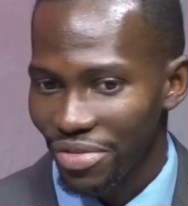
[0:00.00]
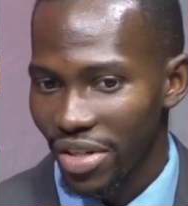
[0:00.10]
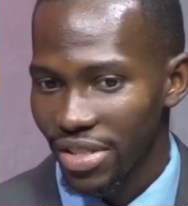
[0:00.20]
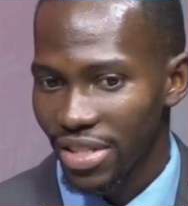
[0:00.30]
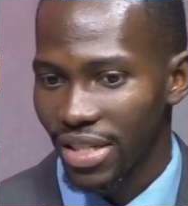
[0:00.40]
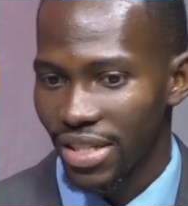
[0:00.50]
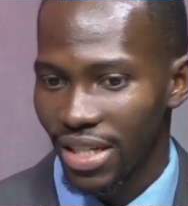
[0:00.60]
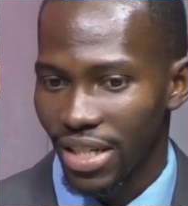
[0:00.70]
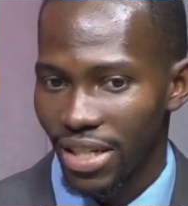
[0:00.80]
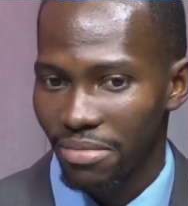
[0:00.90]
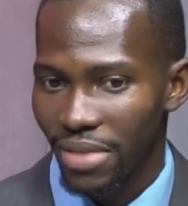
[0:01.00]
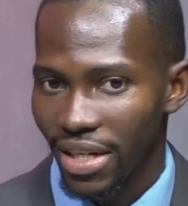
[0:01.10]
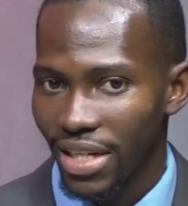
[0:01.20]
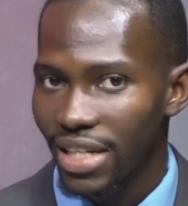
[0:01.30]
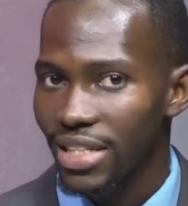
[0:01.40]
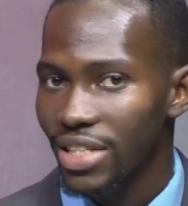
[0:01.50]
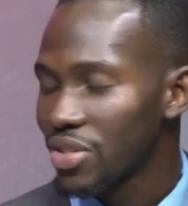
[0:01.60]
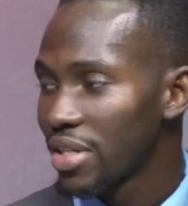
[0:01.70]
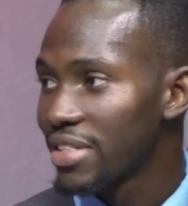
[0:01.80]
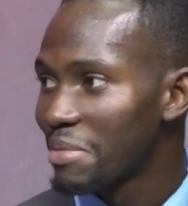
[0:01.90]
I've got a higher
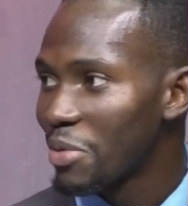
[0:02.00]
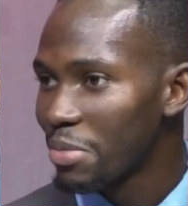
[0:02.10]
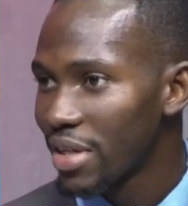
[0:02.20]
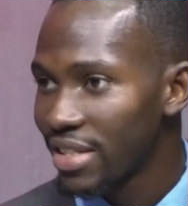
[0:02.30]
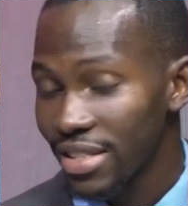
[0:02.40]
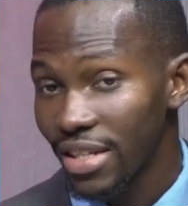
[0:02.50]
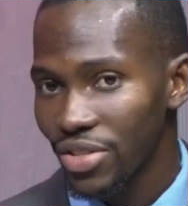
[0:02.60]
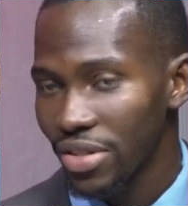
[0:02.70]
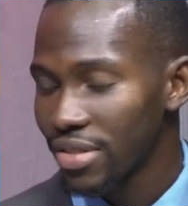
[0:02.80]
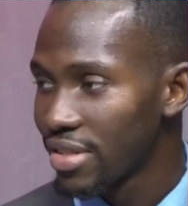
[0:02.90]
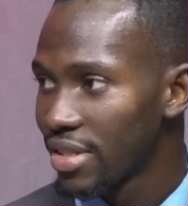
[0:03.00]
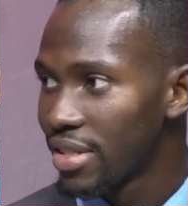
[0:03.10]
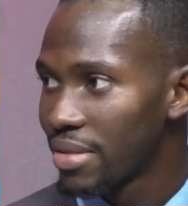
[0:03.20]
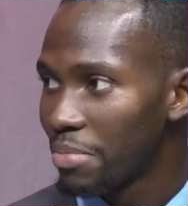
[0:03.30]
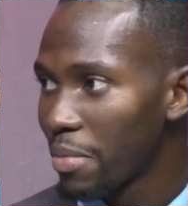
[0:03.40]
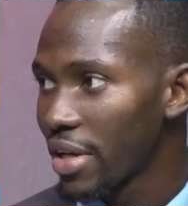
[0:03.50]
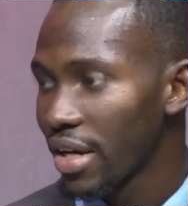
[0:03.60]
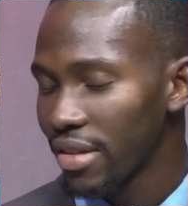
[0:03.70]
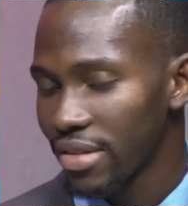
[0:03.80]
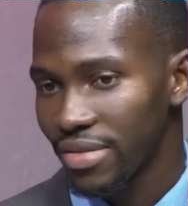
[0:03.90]
national diploma distinction in public
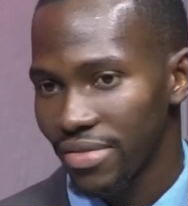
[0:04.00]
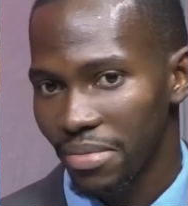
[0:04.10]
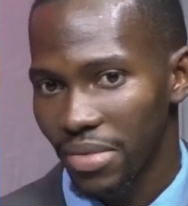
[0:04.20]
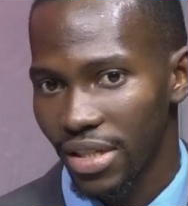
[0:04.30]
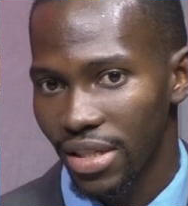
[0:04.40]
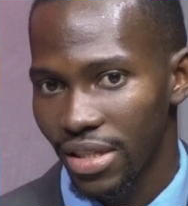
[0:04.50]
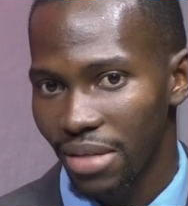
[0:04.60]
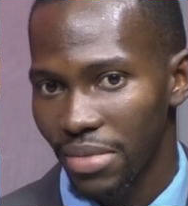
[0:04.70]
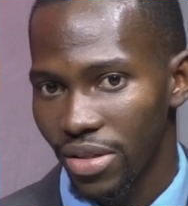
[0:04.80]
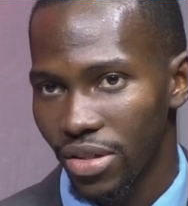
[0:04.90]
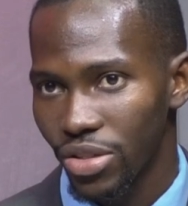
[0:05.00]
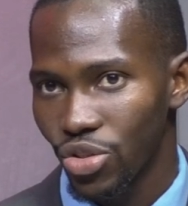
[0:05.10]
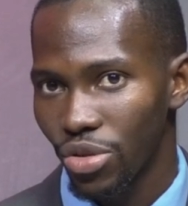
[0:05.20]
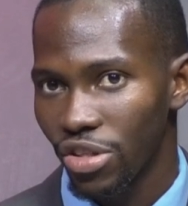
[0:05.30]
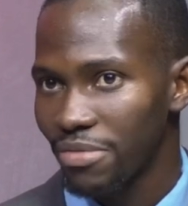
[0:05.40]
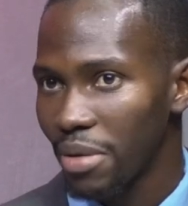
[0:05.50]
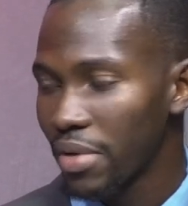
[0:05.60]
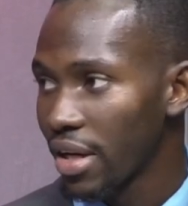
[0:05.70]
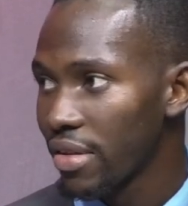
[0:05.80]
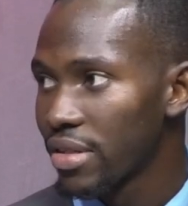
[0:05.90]
health from the Gambia College School of
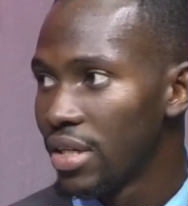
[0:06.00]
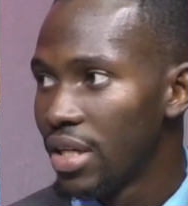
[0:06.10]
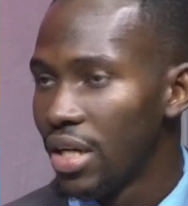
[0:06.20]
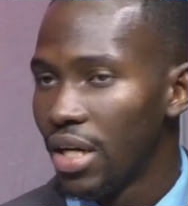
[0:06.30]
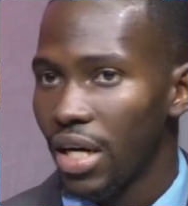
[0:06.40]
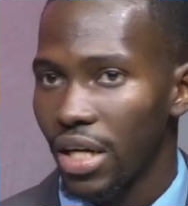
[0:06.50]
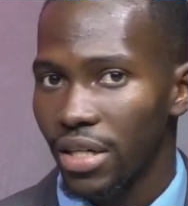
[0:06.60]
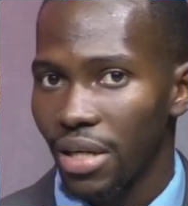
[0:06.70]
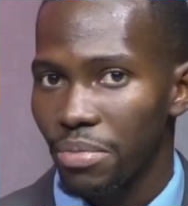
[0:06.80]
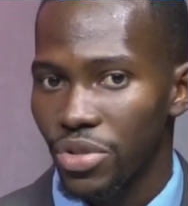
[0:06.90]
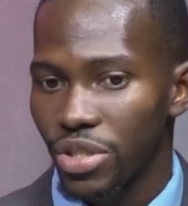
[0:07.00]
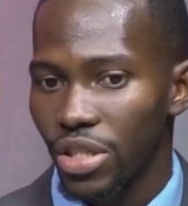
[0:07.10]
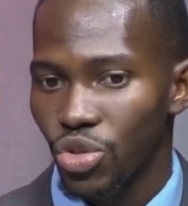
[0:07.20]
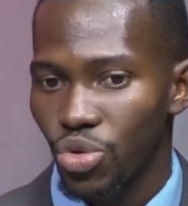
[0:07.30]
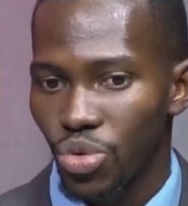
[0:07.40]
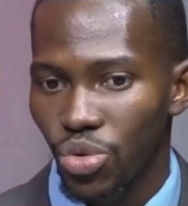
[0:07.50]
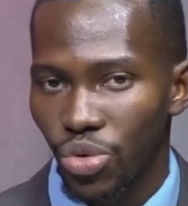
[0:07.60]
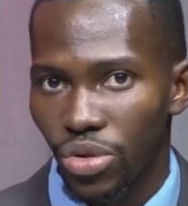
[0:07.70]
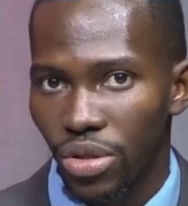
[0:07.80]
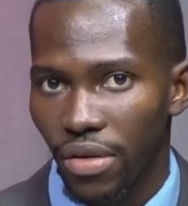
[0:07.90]
Public Health. And then I proceeded
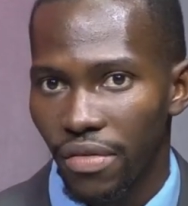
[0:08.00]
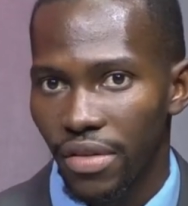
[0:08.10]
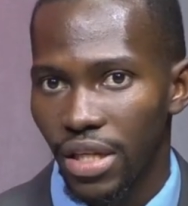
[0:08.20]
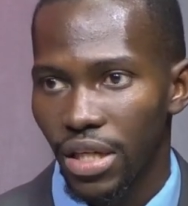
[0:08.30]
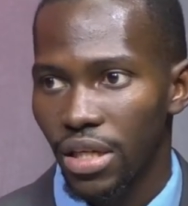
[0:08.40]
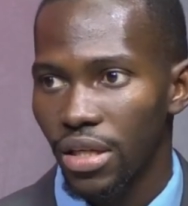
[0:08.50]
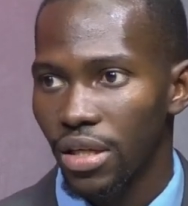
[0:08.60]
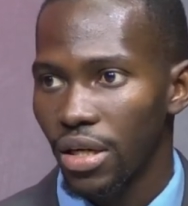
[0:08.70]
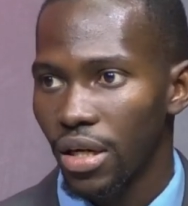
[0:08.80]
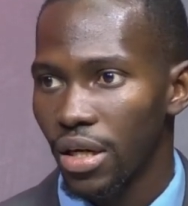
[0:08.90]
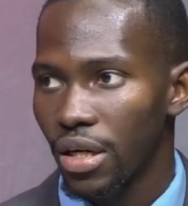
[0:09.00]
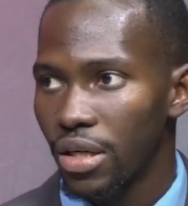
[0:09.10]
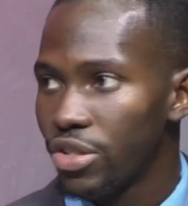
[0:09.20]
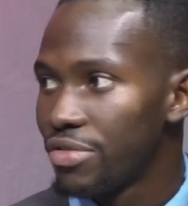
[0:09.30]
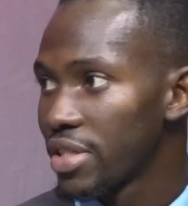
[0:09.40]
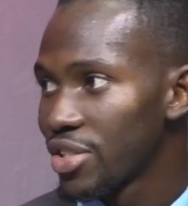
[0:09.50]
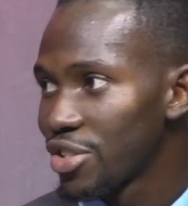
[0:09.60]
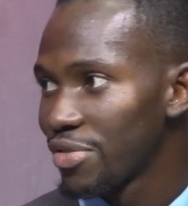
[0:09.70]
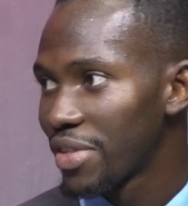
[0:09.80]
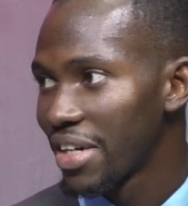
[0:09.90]
to the
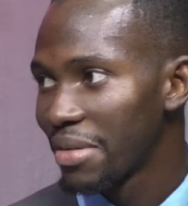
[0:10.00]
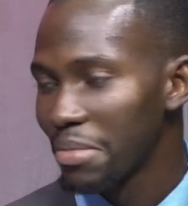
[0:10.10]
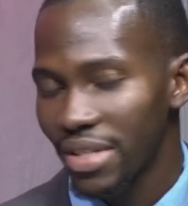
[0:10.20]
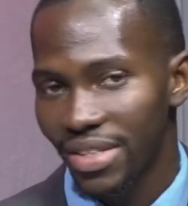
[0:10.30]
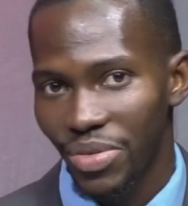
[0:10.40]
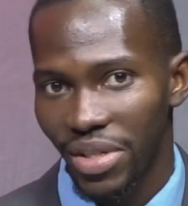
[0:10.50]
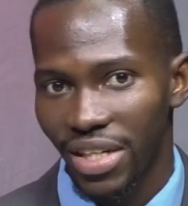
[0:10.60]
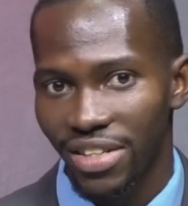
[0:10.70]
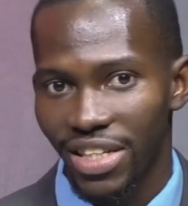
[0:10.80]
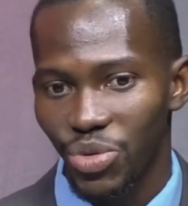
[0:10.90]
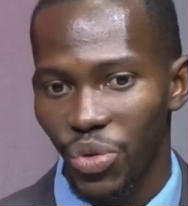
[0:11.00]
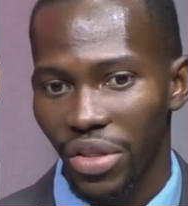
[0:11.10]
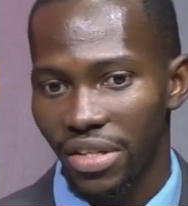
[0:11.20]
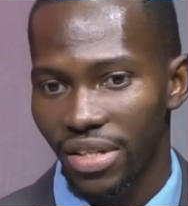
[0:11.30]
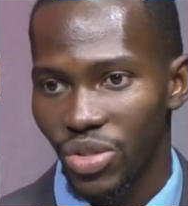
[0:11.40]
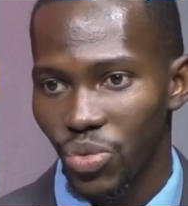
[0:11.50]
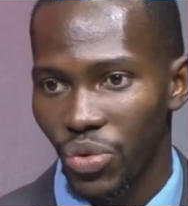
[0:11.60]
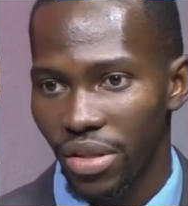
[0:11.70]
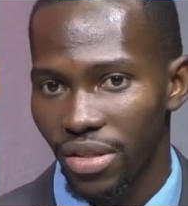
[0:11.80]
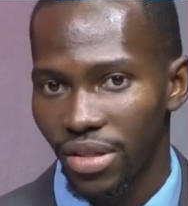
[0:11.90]
University of the Gambia, where I graduated
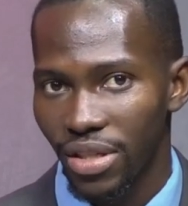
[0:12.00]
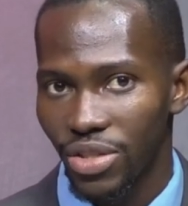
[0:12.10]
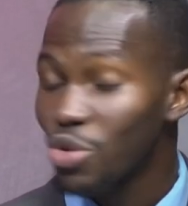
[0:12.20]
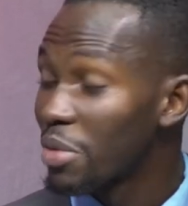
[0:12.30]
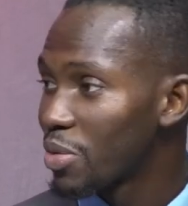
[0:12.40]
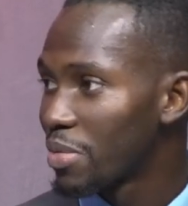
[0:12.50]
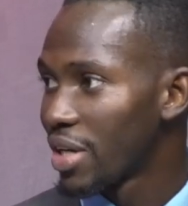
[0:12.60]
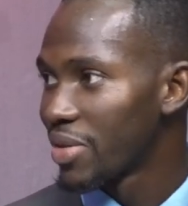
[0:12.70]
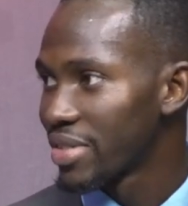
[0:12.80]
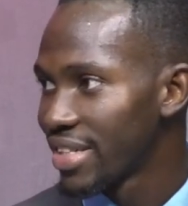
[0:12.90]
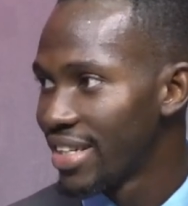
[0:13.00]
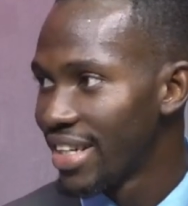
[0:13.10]
with summa cum laude